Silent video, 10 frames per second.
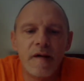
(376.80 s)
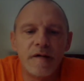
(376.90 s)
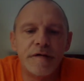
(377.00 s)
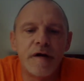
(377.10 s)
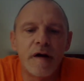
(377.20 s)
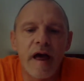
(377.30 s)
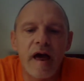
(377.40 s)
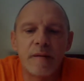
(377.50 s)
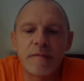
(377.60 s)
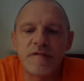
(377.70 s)
John
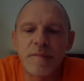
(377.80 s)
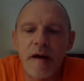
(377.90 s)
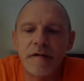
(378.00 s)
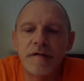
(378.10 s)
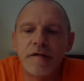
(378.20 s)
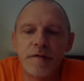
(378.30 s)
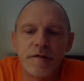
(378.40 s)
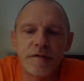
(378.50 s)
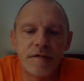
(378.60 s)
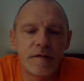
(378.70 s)
Adams of
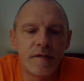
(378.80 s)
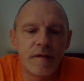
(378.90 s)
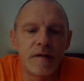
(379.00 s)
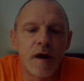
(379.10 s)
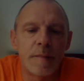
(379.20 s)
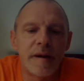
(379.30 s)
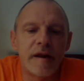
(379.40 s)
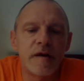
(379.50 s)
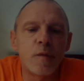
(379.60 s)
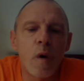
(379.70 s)
Massachusetts
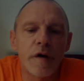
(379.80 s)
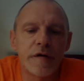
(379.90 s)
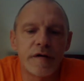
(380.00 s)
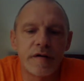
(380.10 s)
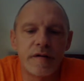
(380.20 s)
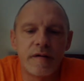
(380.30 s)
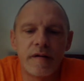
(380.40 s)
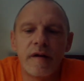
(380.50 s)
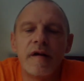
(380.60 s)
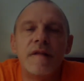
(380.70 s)
nominated Washington,
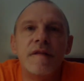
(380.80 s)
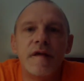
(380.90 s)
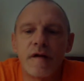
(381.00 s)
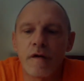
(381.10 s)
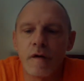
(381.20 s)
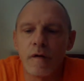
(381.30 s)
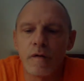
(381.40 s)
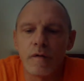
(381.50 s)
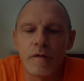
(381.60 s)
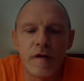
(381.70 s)
then a
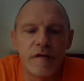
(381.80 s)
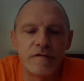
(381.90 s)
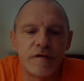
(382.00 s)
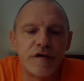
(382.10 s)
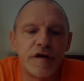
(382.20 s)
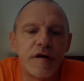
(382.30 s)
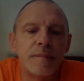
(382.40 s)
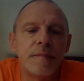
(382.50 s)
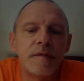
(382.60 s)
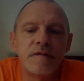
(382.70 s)
colonel in the
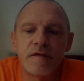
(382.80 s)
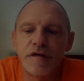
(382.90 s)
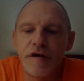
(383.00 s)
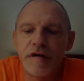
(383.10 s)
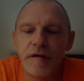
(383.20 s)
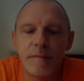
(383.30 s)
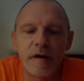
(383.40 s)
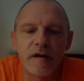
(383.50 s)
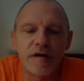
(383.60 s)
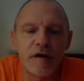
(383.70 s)
Virginia
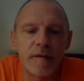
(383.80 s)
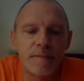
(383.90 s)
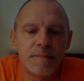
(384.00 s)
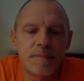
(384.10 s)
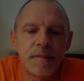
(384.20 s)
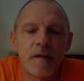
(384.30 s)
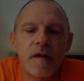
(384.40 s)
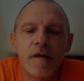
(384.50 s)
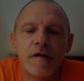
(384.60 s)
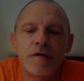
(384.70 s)
militia,
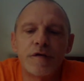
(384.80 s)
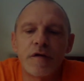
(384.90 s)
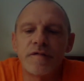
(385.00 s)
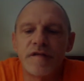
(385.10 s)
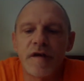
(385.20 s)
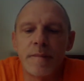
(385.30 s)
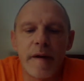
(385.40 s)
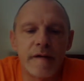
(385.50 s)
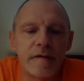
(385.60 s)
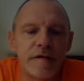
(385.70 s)
to serve as
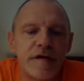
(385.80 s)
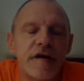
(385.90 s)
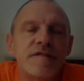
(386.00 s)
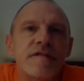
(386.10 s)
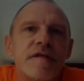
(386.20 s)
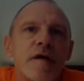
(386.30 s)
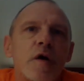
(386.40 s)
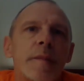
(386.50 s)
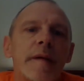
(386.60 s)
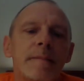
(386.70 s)
commander-in-chief of the
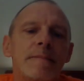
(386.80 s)
army.